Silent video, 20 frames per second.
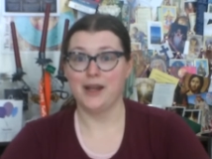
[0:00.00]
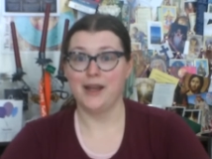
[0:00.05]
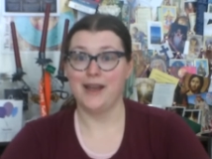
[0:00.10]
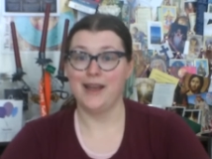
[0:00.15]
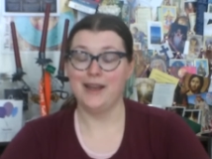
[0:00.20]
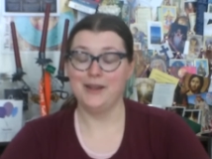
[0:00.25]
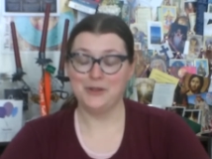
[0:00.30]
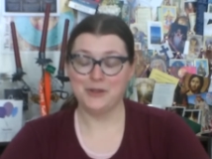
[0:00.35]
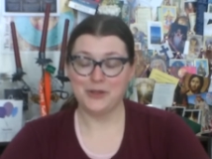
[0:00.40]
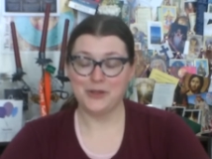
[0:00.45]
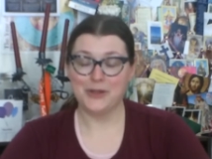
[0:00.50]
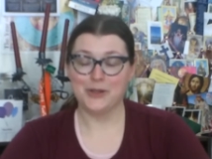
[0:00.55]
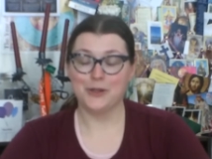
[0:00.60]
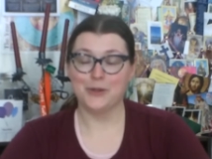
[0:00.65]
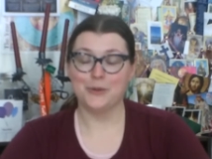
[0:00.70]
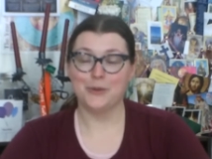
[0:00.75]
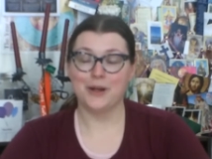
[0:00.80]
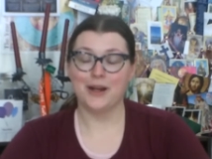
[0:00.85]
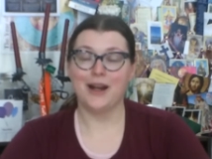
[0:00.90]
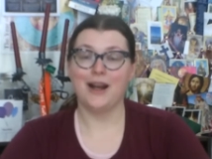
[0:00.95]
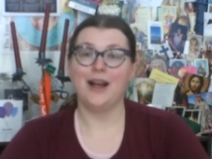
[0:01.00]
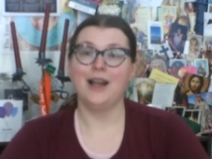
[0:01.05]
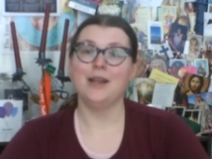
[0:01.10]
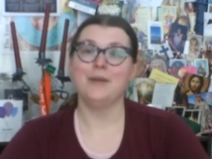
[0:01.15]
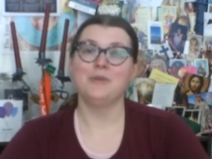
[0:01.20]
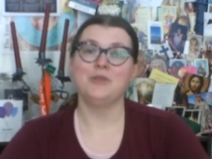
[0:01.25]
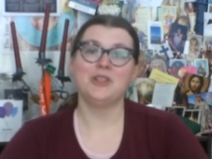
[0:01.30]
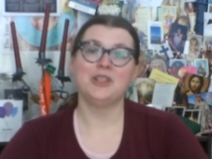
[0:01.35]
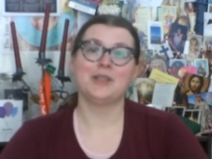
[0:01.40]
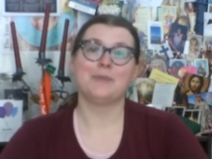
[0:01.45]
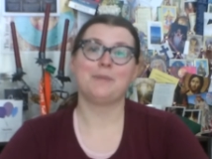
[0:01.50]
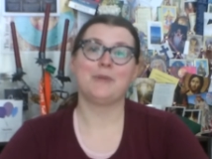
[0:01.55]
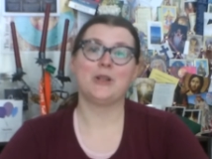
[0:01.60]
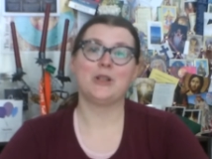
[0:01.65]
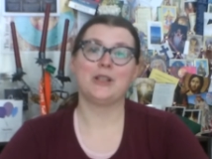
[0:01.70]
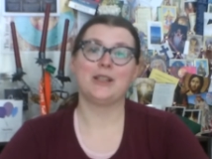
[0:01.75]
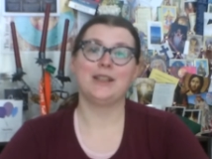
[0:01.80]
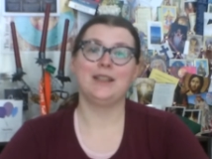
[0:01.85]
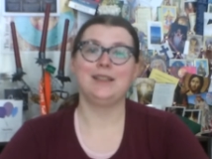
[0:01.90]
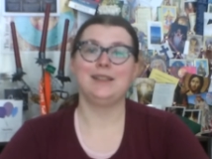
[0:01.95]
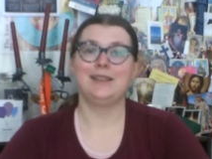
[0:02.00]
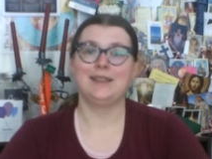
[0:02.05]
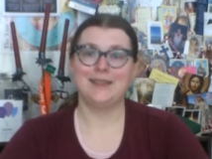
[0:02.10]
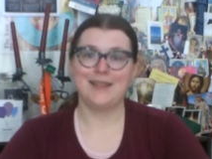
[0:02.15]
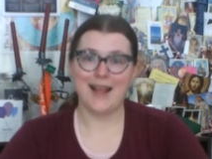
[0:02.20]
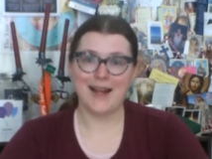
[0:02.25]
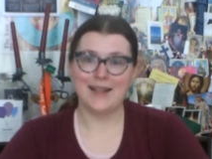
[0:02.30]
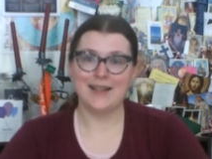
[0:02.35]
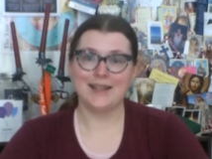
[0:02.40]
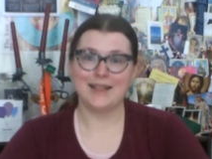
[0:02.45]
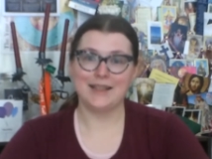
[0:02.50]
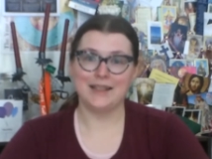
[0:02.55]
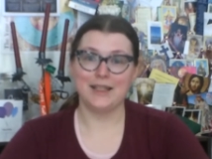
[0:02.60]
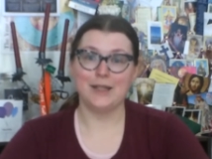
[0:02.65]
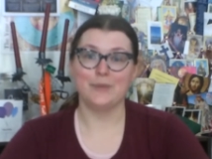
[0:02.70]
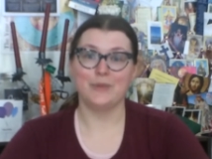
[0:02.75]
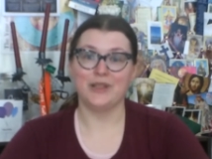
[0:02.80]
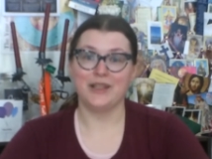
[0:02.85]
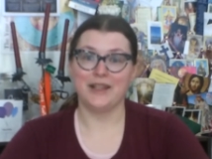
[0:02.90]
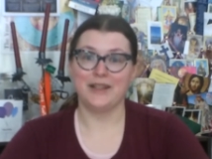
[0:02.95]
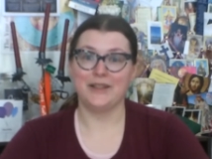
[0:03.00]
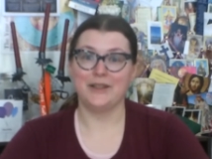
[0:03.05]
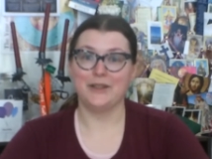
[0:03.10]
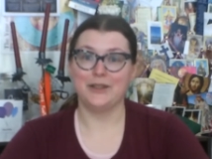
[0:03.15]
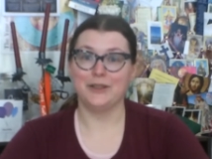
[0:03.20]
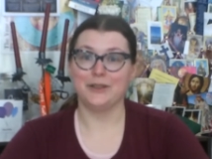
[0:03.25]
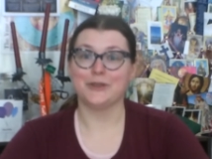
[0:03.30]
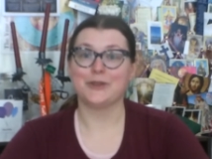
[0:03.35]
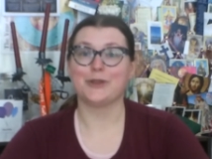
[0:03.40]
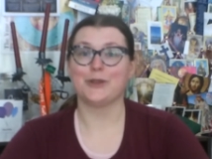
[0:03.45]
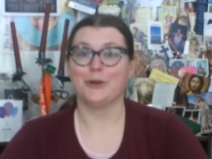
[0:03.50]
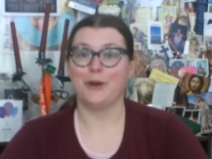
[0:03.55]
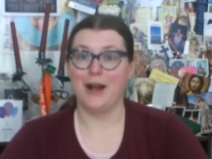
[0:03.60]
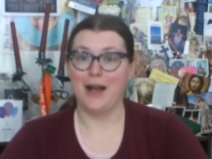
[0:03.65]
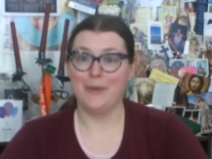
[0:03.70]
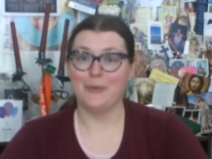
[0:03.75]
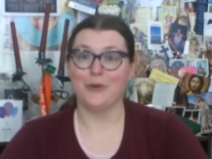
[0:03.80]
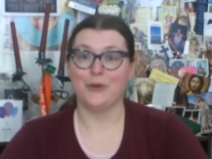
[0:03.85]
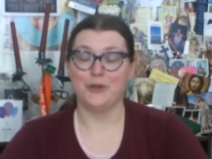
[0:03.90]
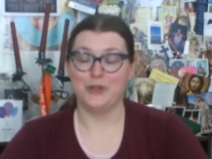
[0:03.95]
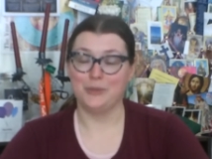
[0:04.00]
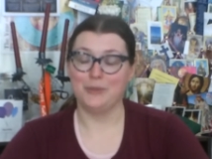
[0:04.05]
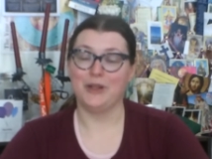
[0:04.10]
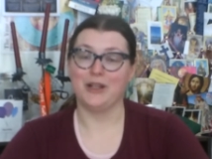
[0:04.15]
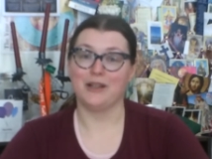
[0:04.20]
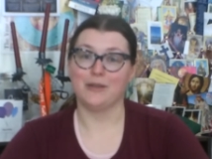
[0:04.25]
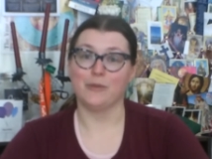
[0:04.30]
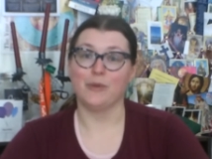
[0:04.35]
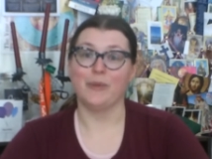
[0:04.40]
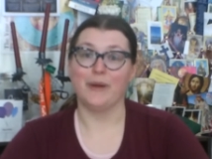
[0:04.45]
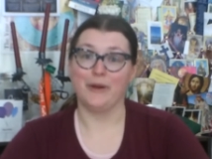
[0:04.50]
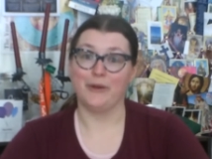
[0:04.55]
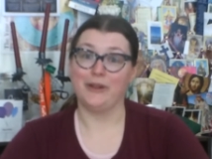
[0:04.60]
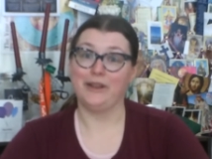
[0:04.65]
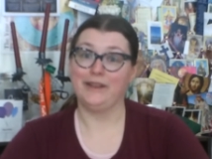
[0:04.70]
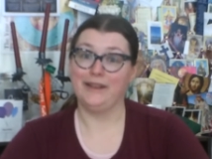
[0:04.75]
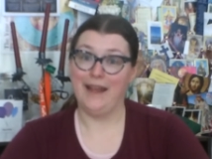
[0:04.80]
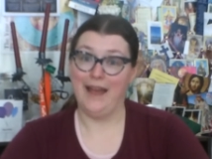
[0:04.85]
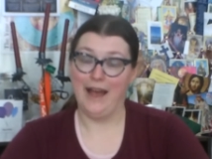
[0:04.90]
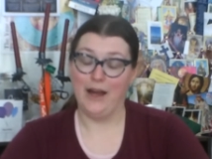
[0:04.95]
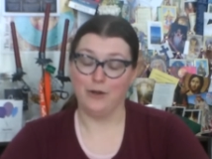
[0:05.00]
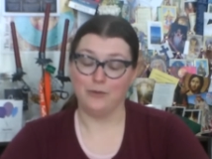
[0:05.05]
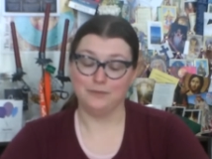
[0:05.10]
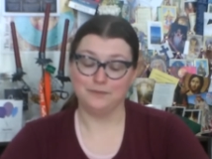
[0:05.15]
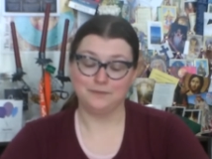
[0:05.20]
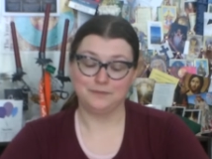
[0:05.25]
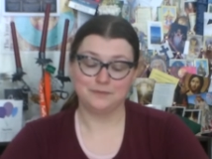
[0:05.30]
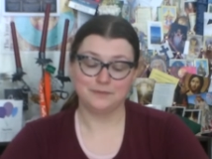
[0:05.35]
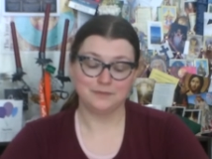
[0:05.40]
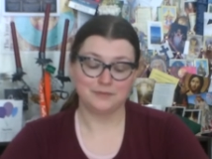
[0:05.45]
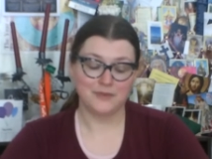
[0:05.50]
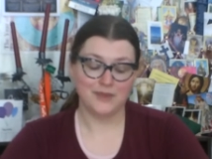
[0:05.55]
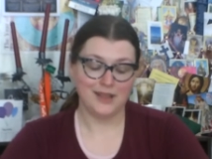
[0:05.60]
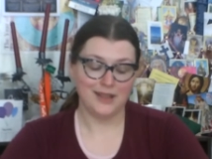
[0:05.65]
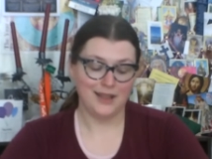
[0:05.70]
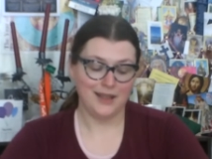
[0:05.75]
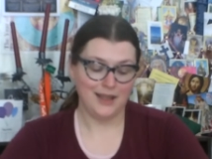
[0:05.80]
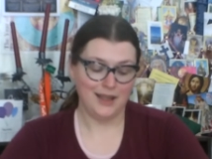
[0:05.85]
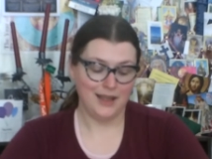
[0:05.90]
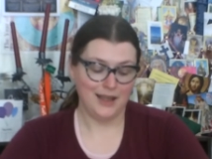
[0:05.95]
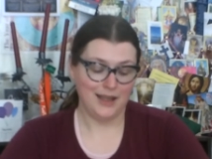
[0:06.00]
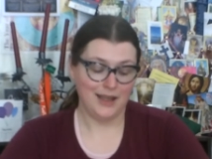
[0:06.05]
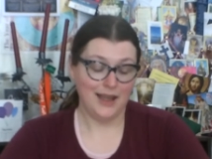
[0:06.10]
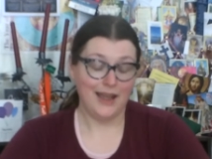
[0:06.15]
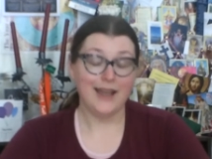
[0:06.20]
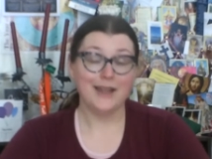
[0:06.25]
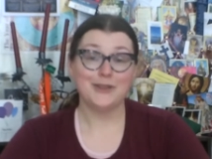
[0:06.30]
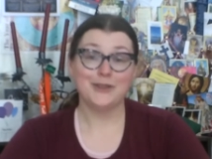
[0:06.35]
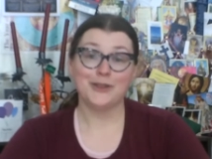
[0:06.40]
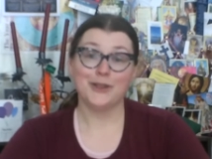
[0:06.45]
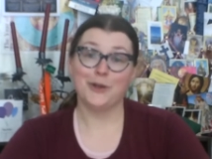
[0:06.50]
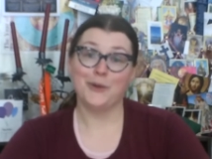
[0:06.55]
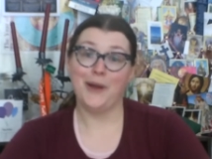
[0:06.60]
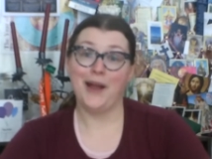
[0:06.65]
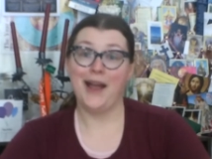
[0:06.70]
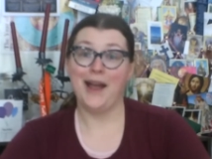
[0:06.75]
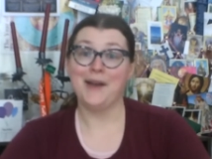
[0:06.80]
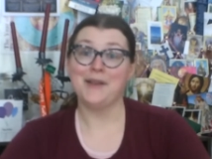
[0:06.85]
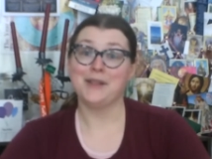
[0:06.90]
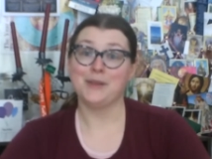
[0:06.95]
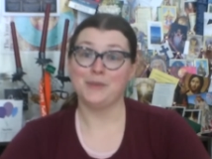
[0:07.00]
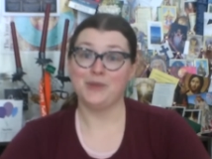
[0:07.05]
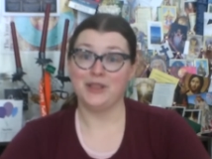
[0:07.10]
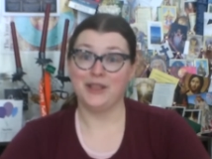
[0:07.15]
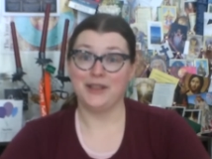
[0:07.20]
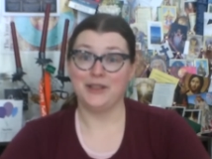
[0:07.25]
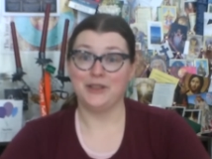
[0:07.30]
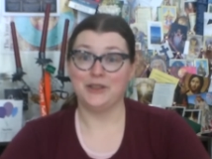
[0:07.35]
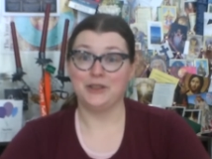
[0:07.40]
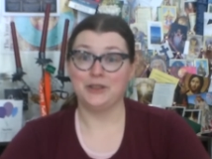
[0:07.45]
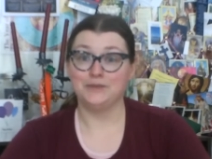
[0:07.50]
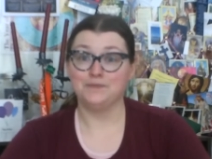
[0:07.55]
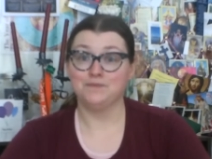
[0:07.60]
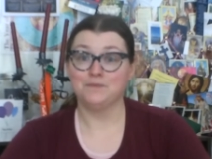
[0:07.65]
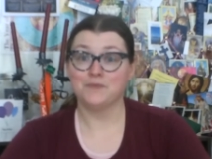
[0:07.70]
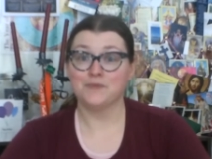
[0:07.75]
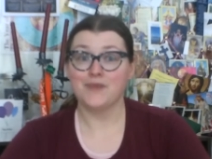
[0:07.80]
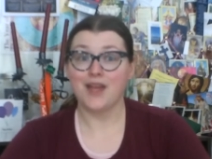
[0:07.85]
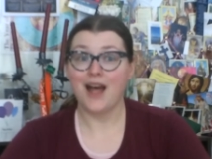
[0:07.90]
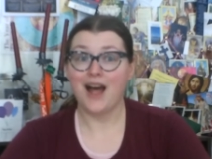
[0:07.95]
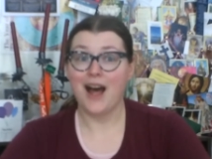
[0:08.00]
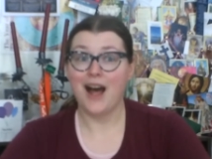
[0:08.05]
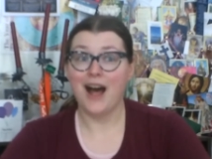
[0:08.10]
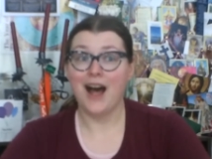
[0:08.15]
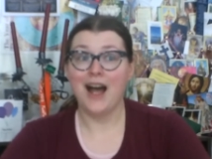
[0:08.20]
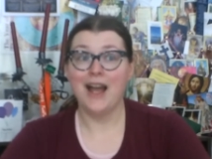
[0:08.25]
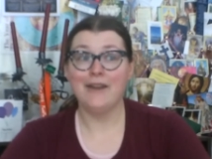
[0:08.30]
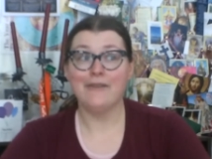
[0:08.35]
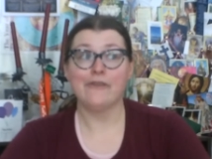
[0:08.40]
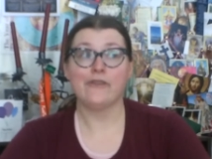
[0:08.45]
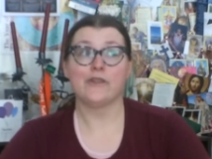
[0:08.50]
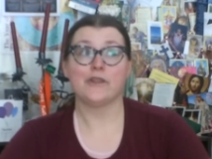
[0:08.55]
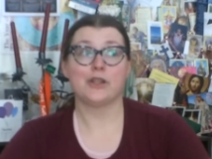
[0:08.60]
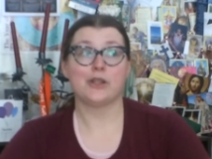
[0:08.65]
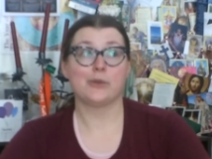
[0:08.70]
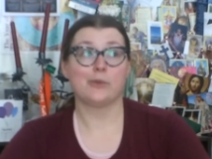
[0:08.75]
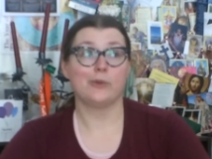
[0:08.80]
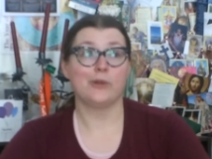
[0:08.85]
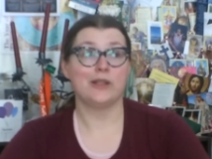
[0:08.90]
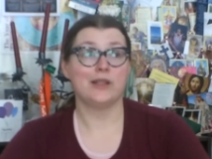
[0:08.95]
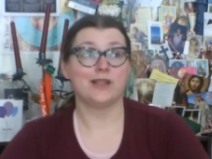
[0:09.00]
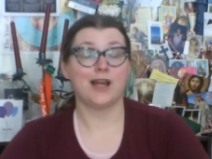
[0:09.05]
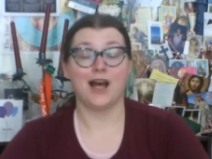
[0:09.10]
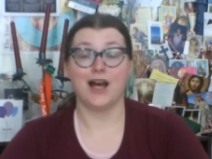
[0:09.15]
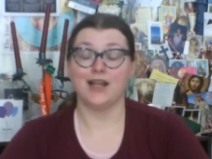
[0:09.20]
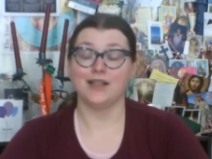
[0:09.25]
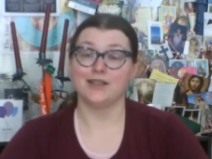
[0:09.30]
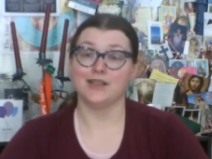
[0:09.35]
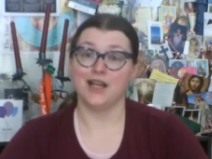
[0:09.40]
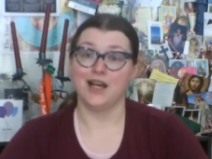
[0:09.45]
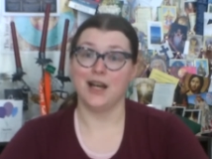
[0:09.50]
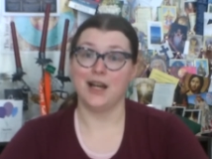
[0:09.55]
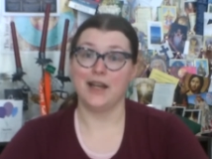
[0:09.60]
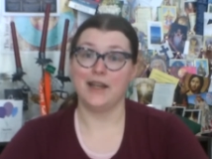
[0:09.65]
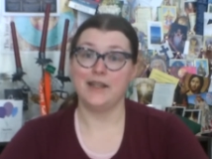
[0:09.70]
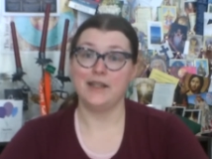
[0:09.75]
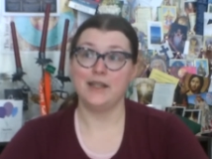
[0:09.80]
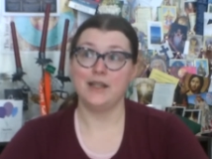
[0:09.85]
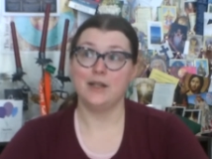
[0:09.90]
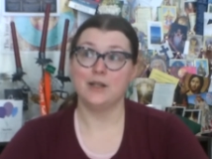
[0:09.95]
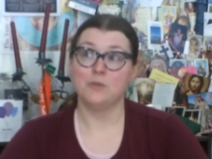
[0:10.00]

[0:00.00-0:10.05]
And so, I am just barely technically a millennial, so I'm going to bug them about it now. And so, as a millennial, I first went online